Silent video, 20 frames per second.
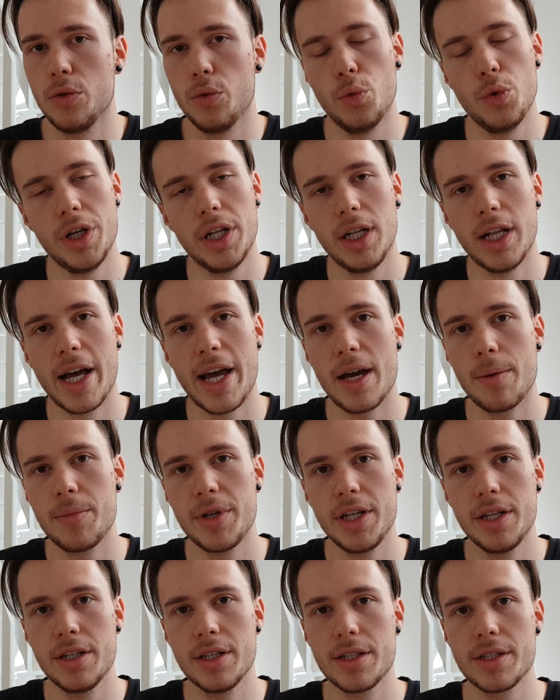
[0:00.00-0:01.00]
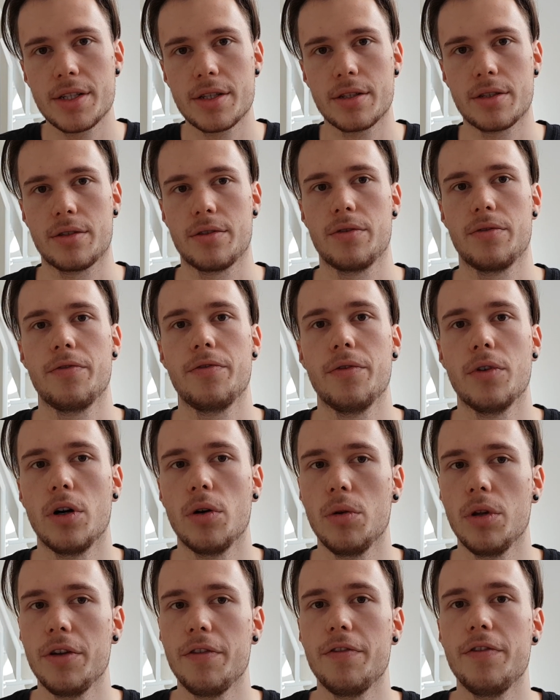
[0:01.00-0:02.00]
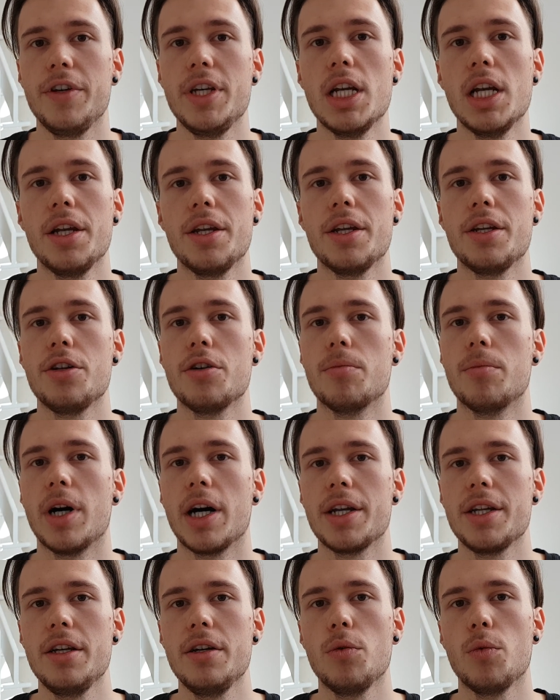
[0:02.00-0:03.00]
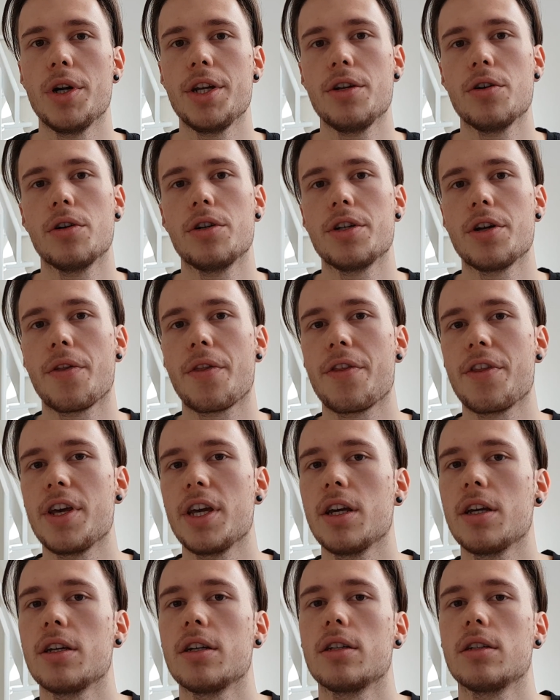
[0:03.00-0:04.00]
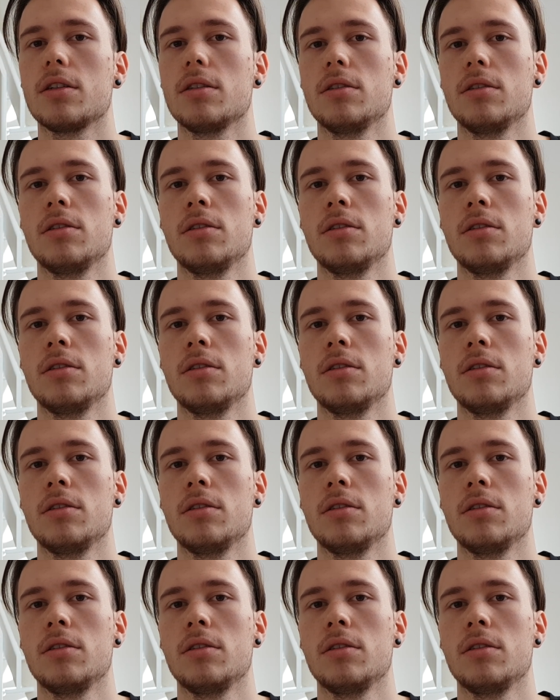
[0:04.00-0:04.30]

real happiness, only feel it in your body when you're not thinking.